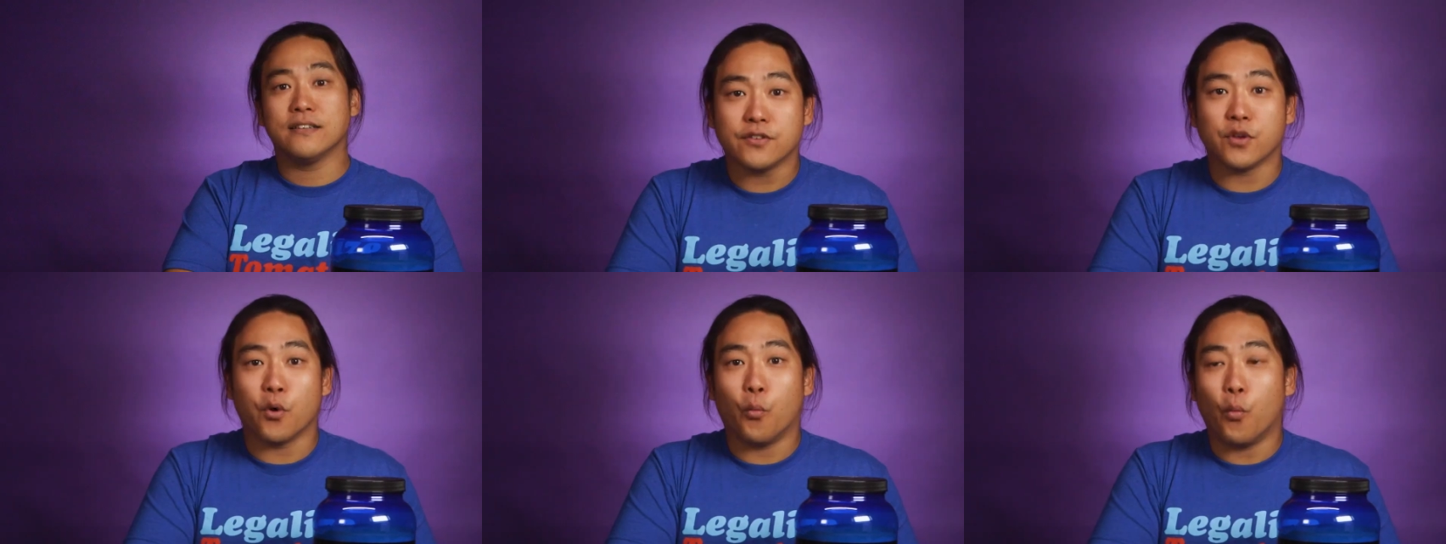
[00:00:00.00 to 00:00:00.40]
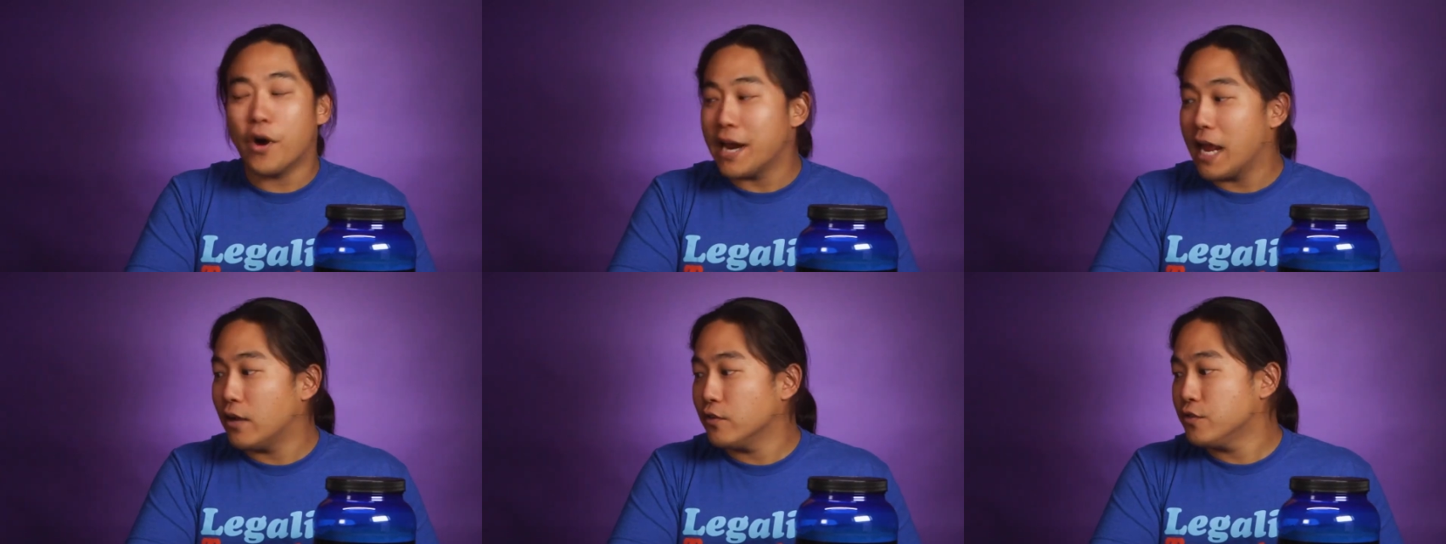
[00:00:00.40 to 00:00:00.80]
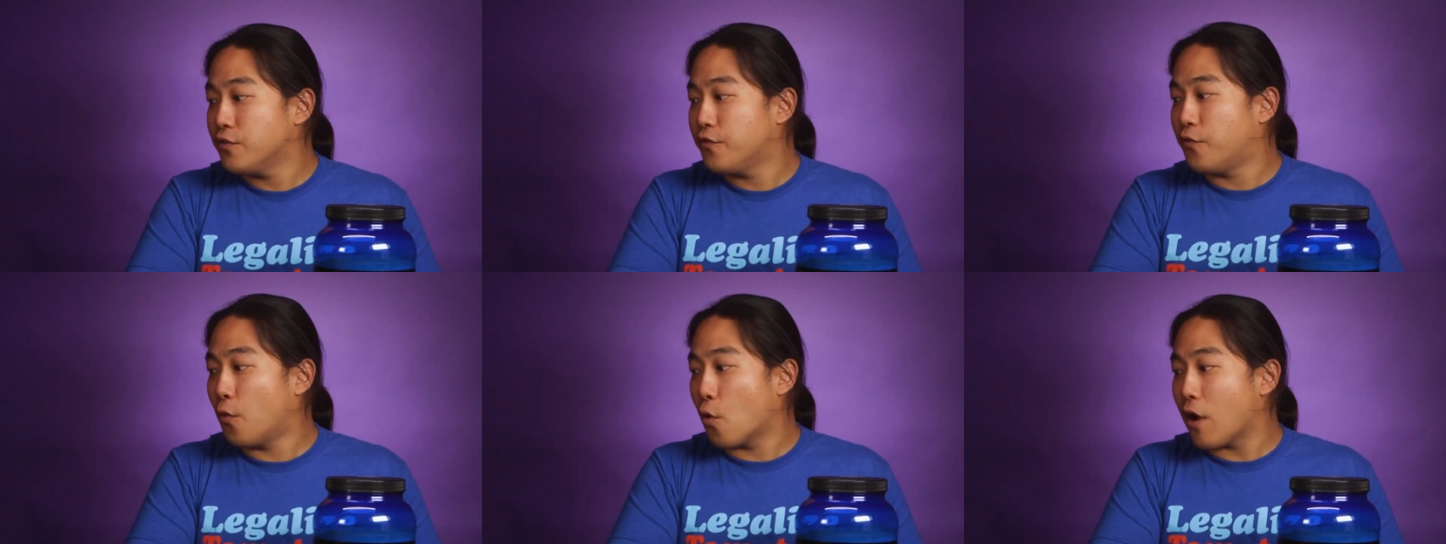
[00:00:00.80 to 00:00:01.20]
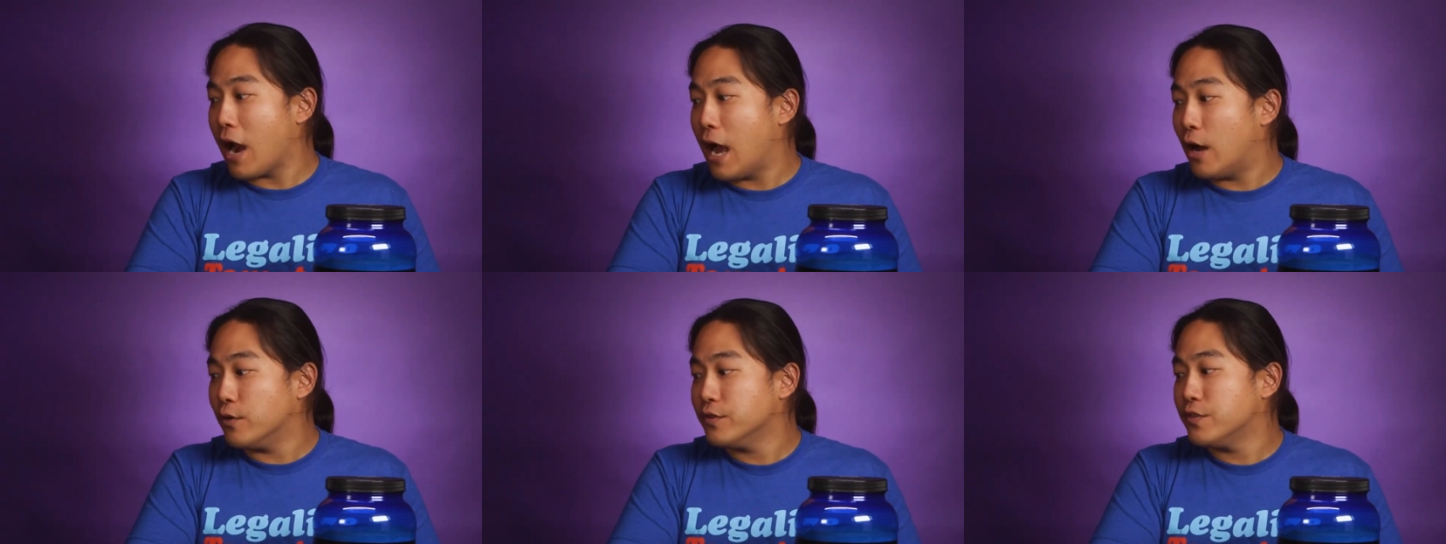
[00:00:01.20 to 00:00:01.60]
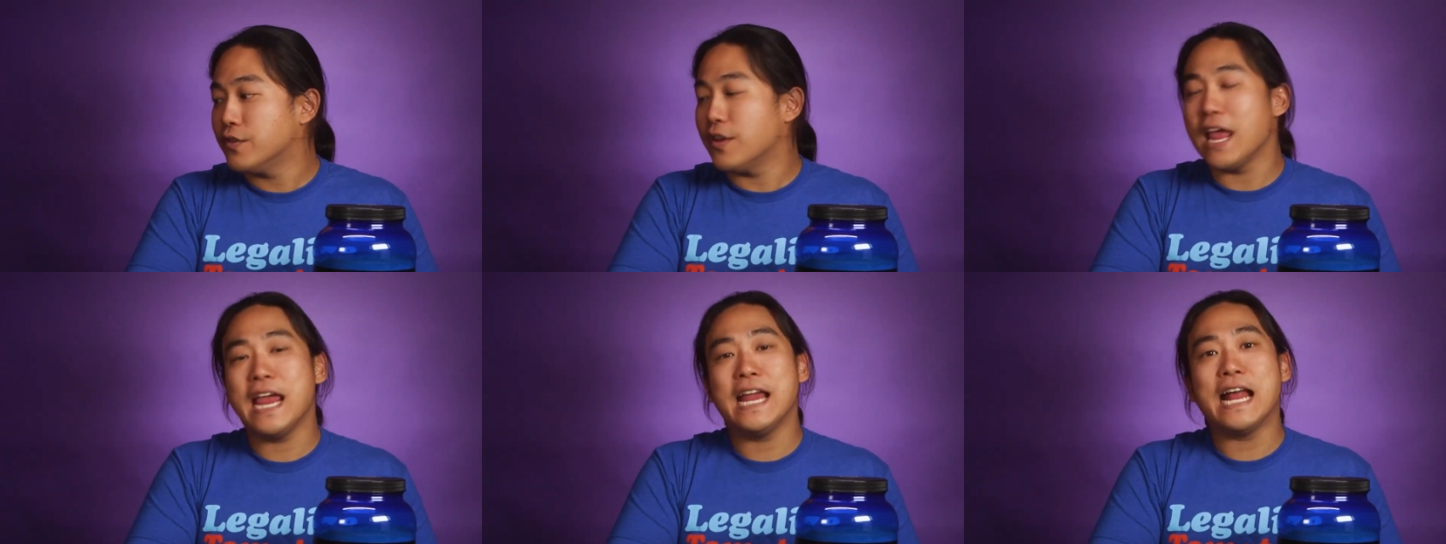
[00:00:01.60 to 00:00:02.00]
There's a 1 ounce, 4 ounce,
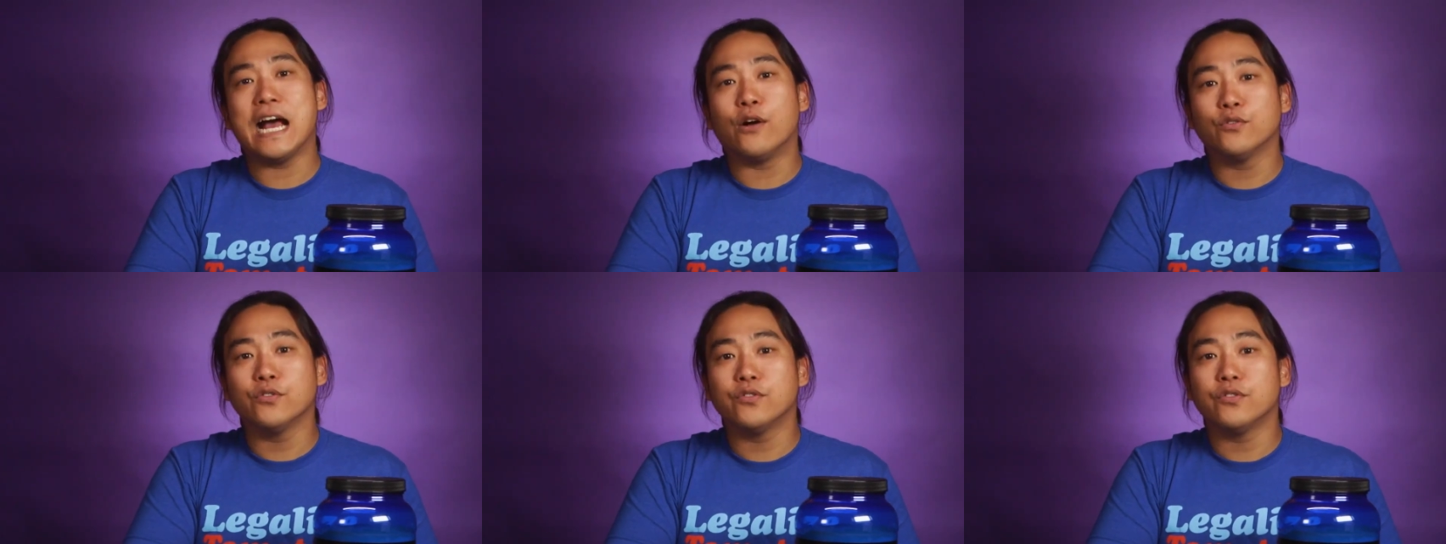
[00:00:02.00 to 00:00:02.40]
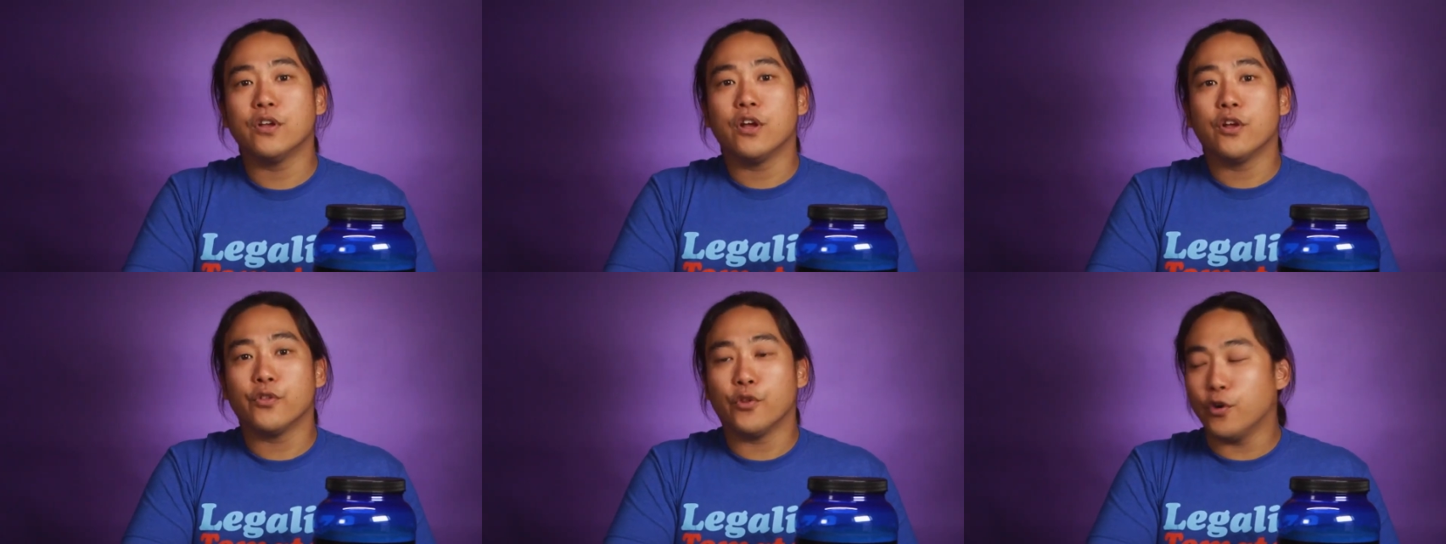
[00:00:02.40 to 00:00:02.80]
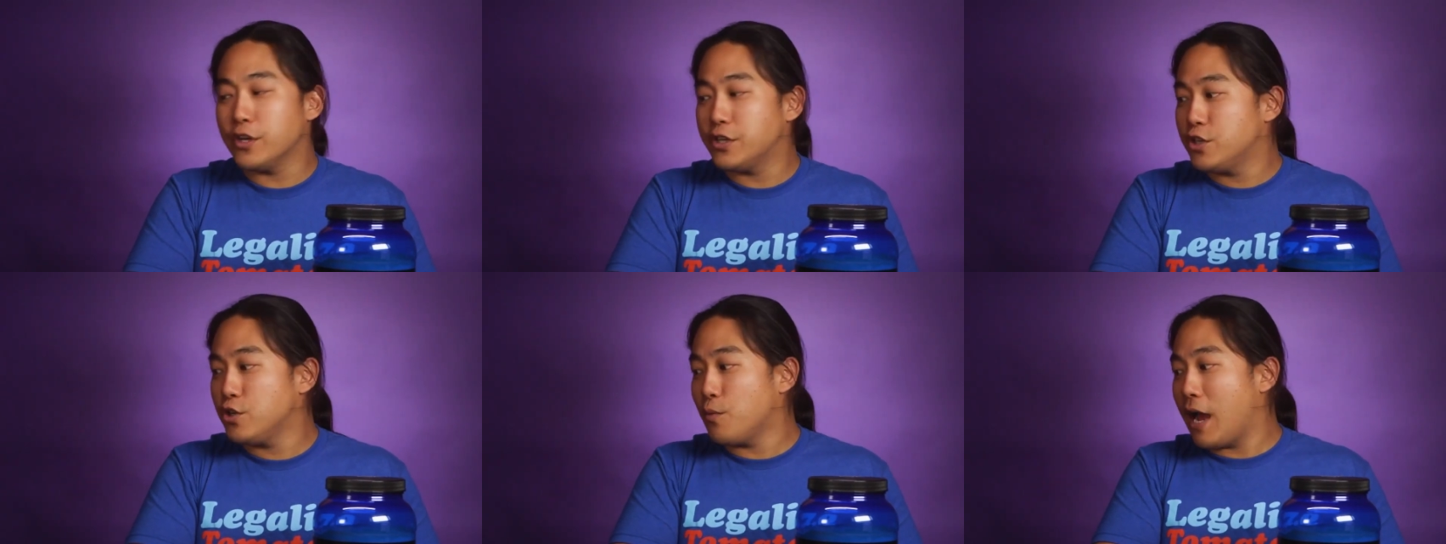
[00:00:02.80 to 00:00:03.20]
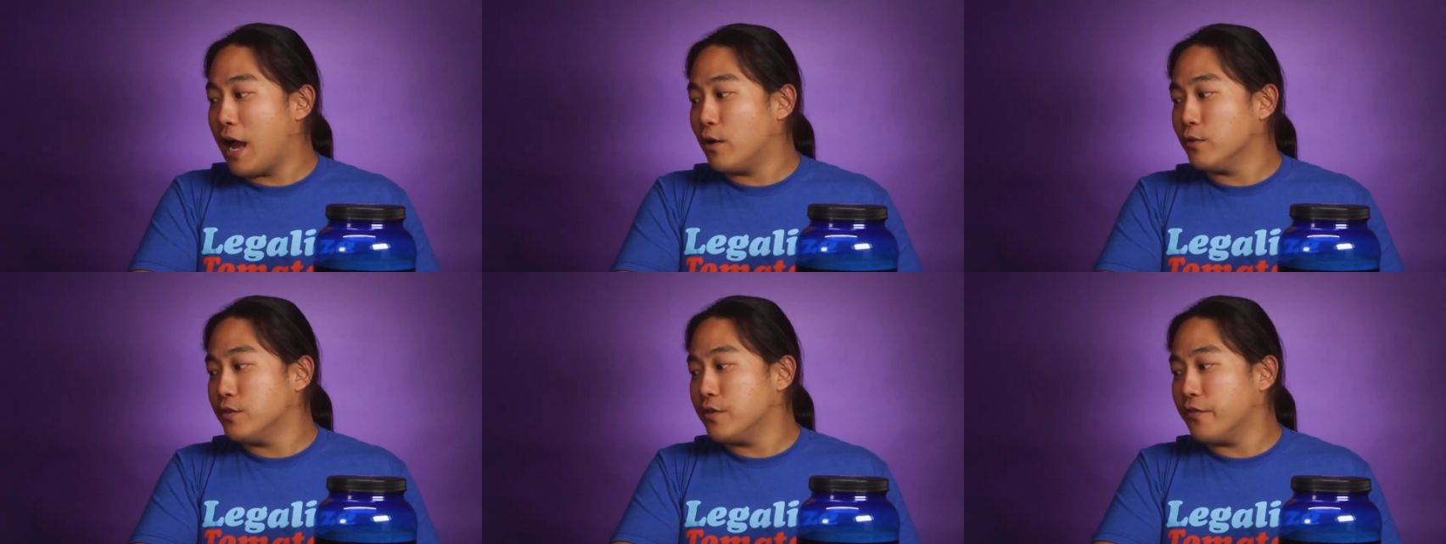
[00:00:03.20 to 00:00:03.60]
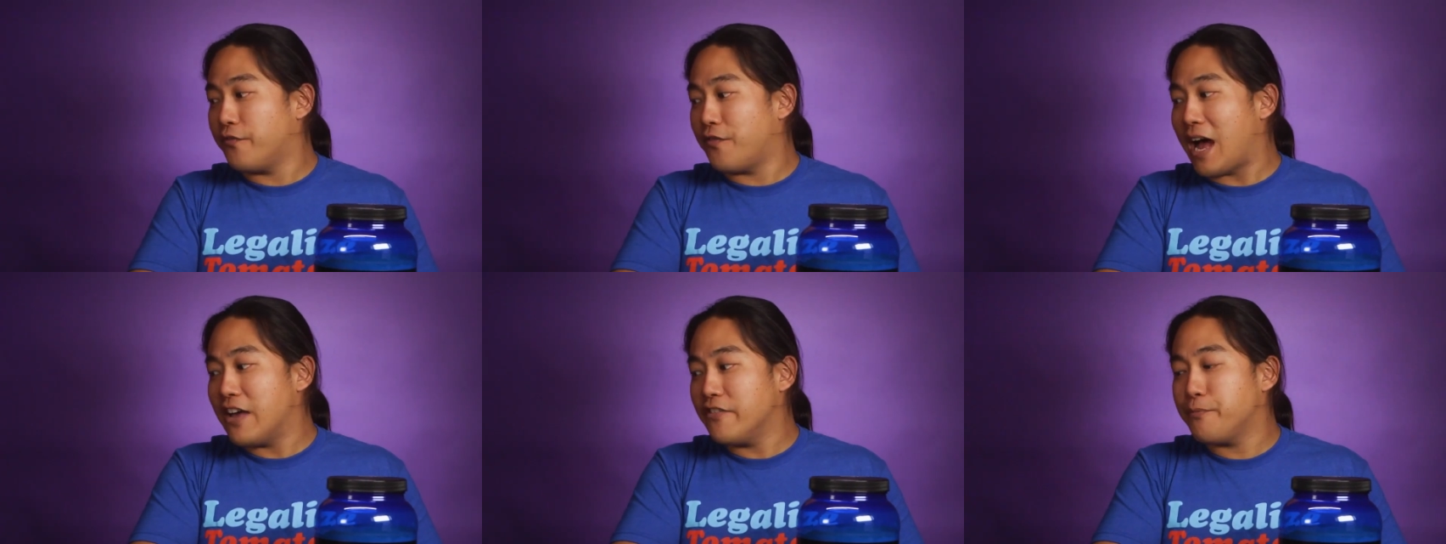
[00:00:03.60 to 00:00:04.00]
8 ounce, 32 ounce,
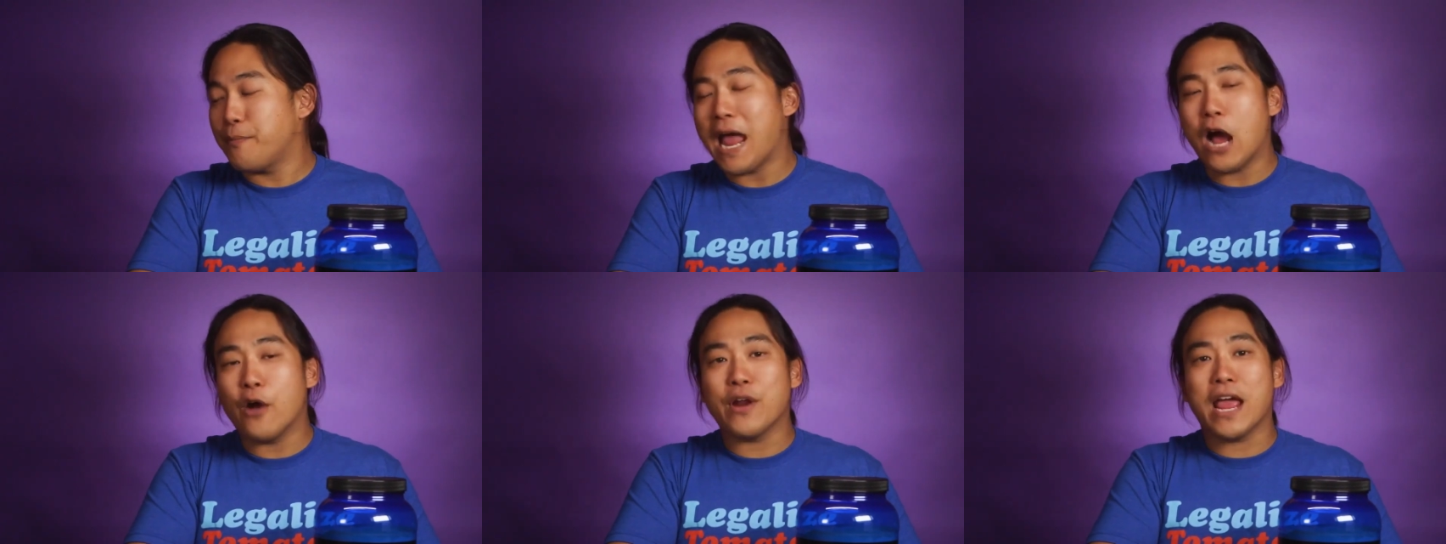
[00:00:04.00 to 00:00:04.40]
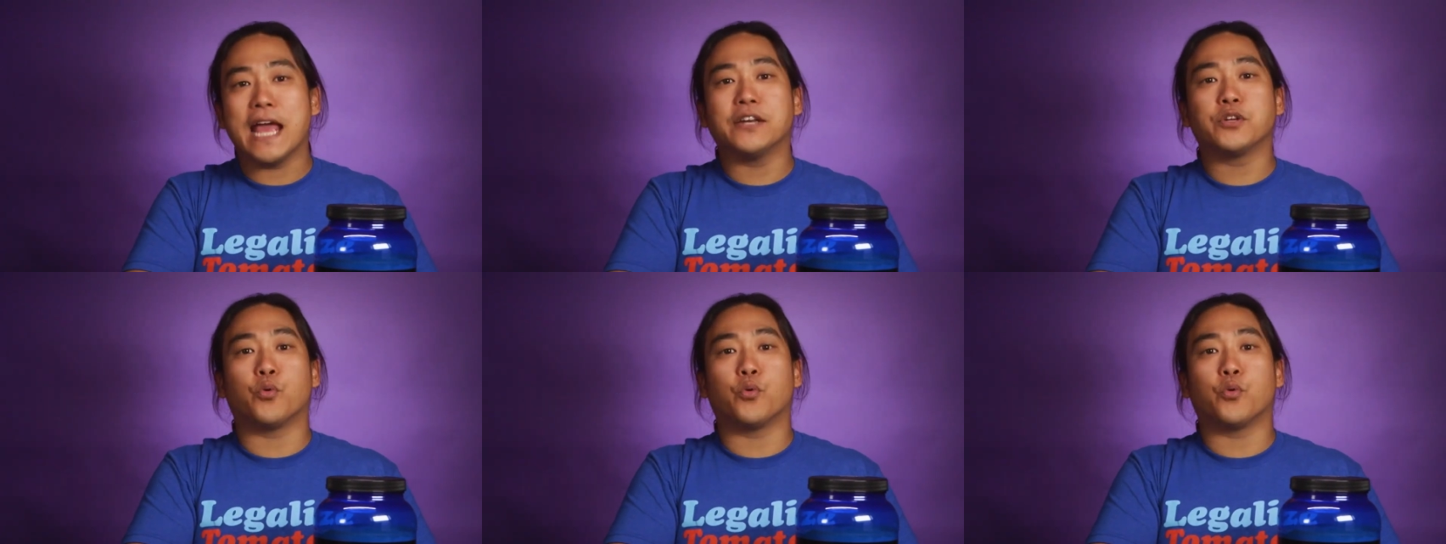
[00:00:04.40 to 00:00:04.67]
5 pound, and